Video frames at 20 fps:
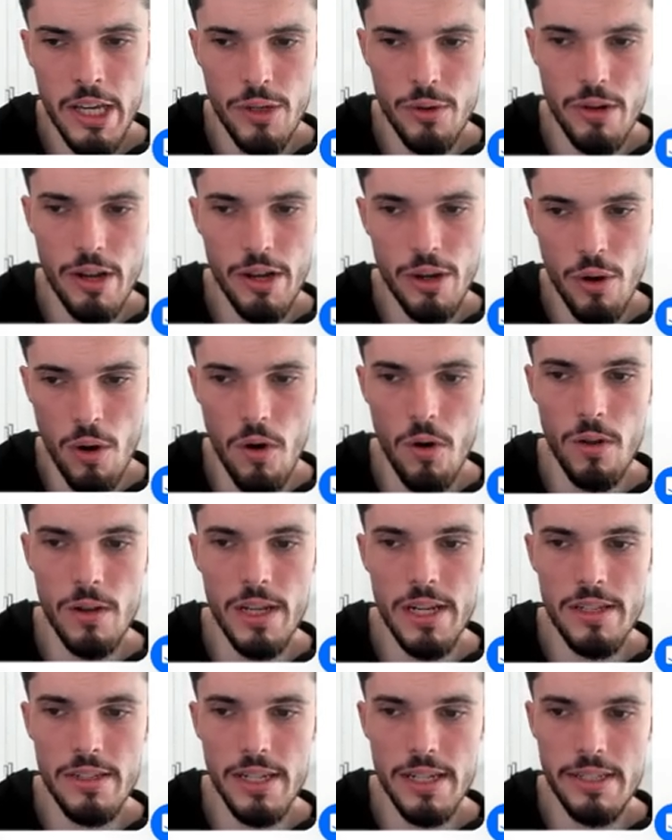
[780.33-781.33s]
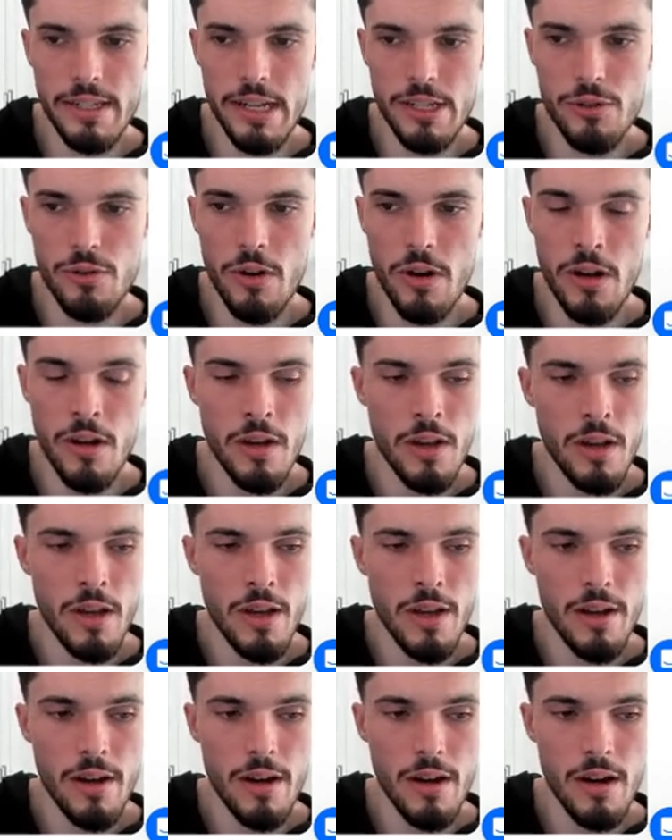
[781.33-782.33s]
you can call leads, etc.
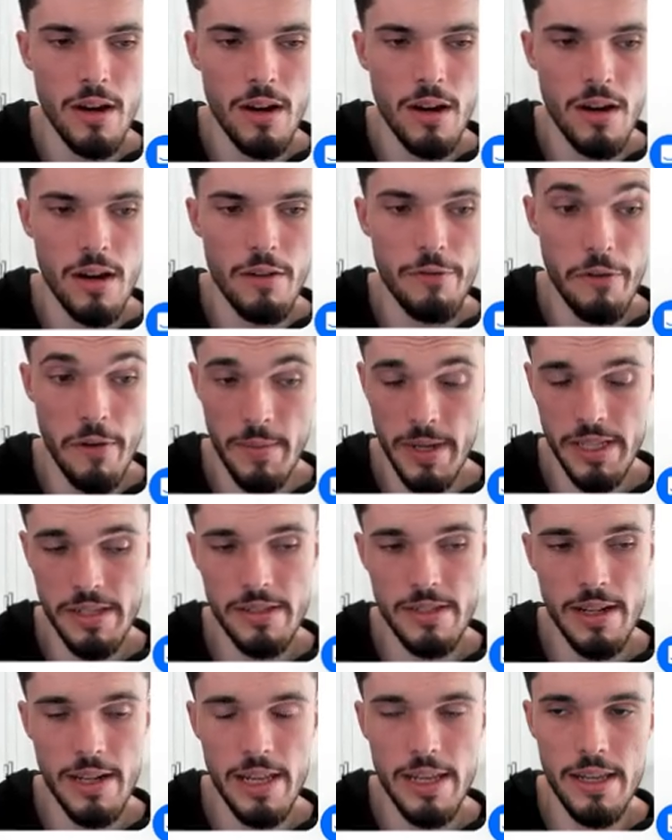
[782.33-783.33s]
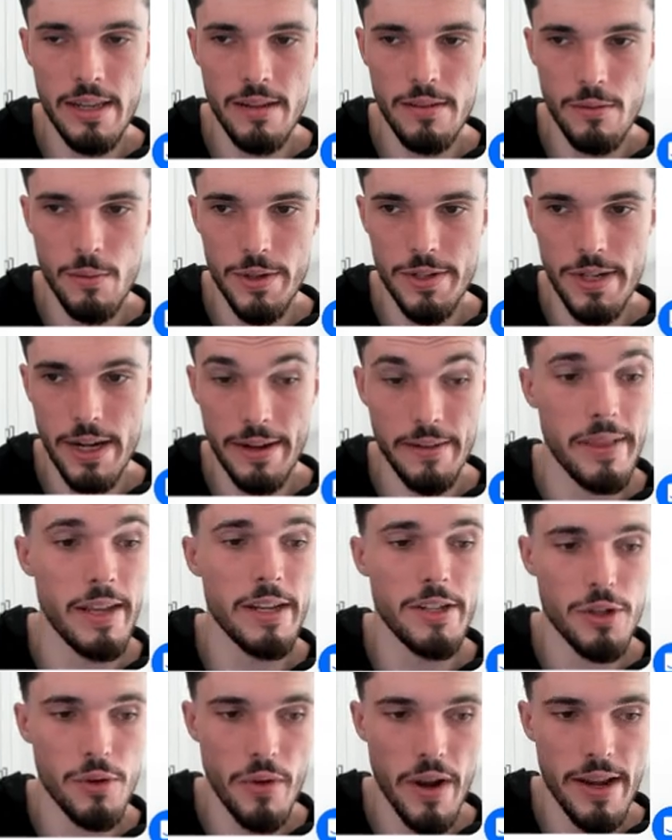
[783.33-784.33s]
From Instantly, which I
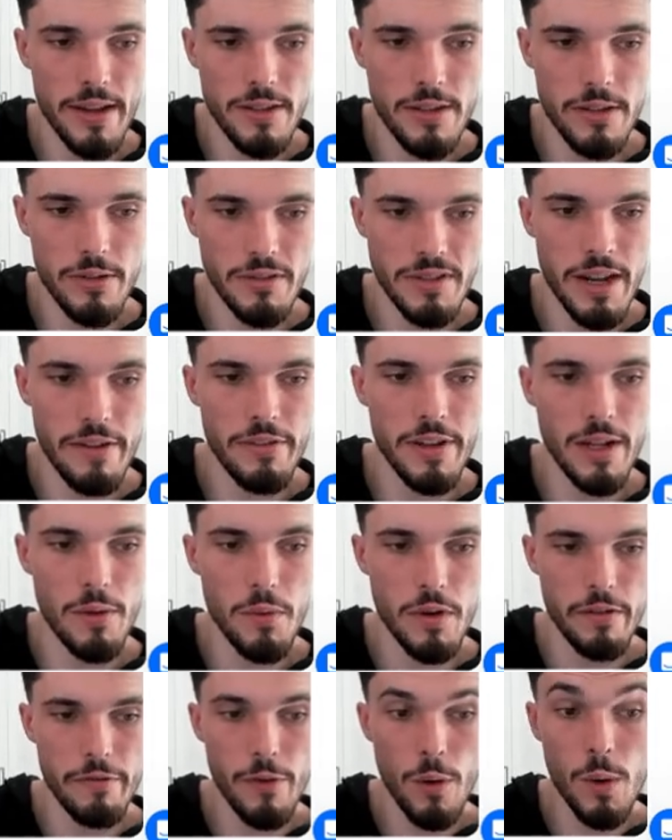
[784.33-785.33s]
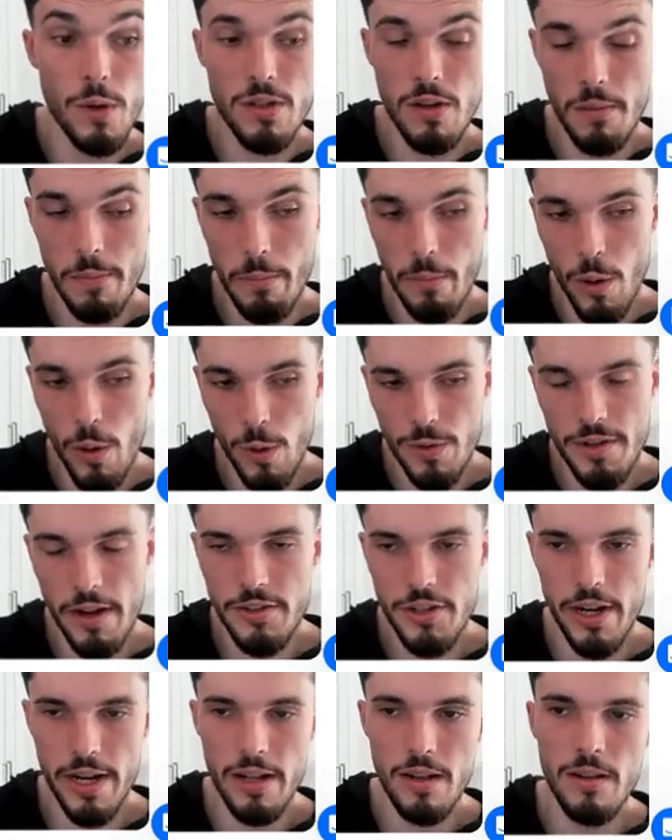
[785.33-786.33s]
think is great. You definitely want to focus on
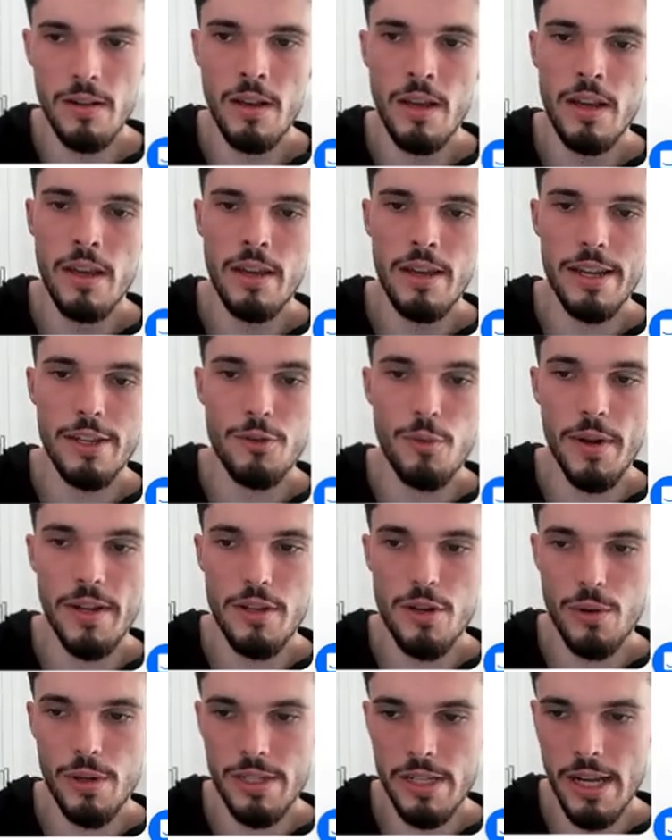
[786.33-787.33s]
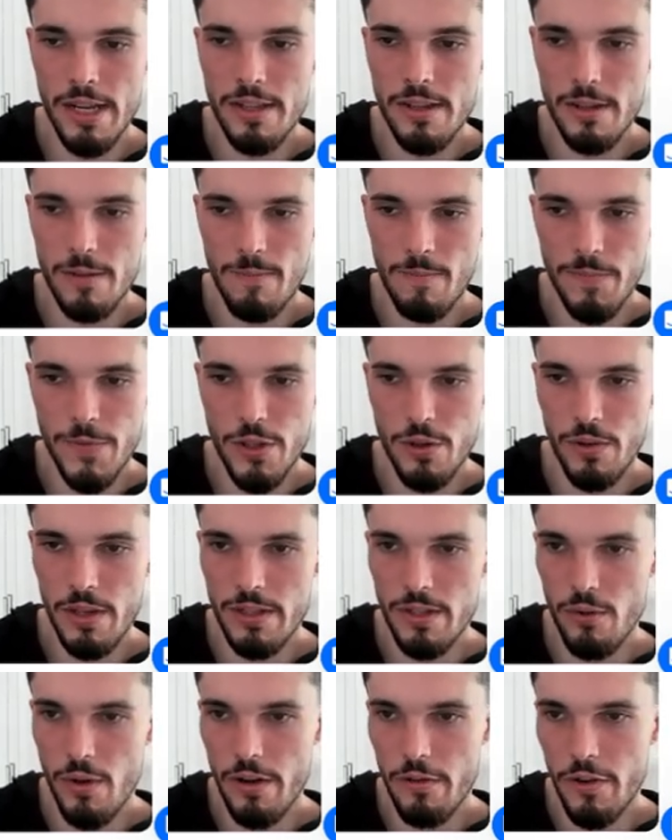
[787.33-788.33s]
multi-channel in 2026. So
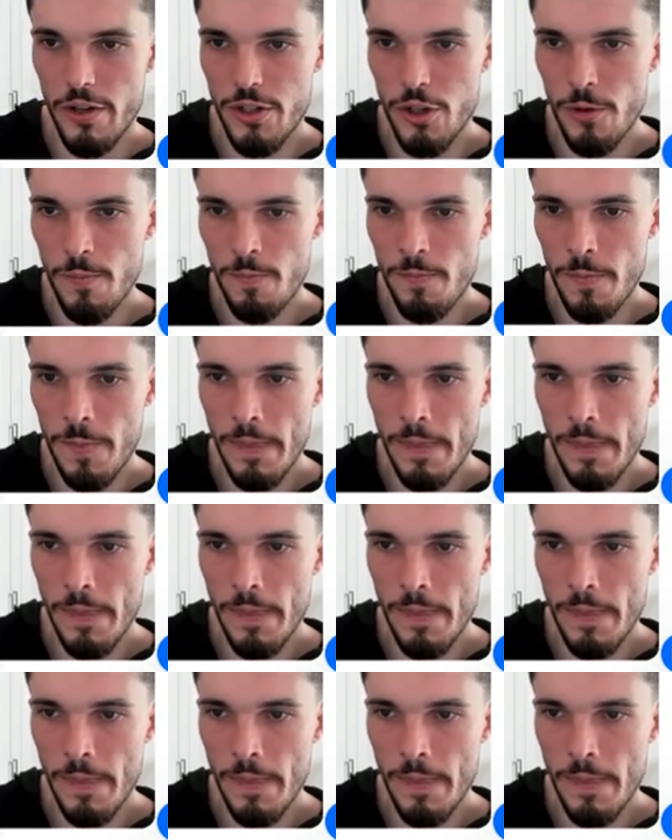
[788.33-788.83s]
this is a great feature.